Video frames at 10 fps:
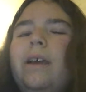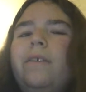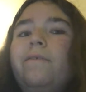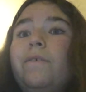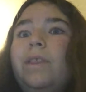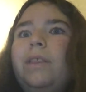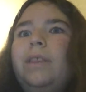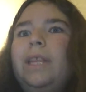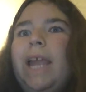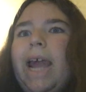of
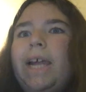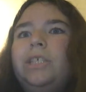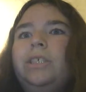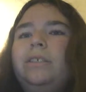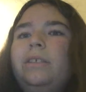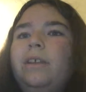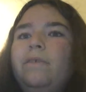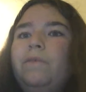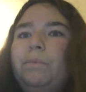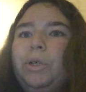the actions
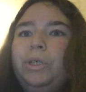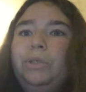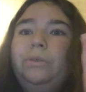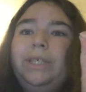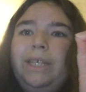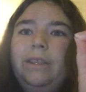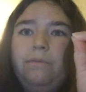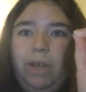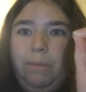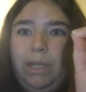of the person who did
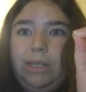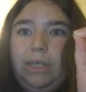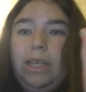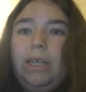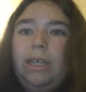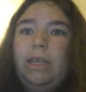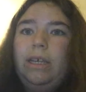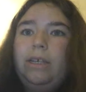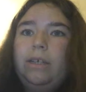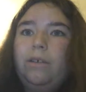the rape.
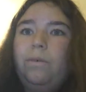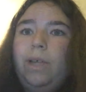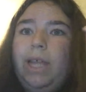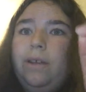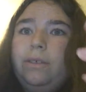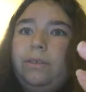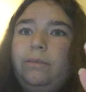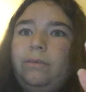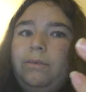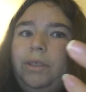And
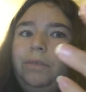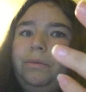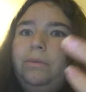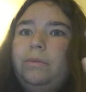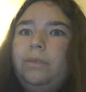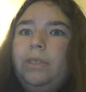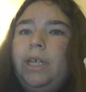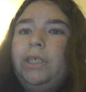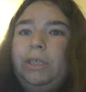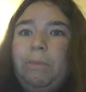also, you
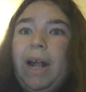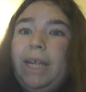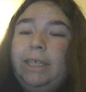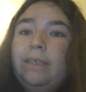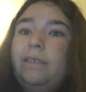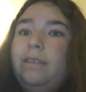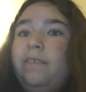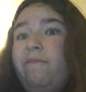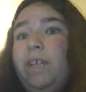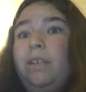undermine
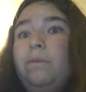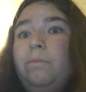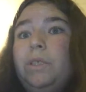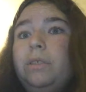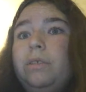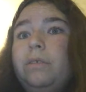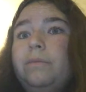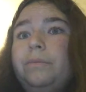the victims.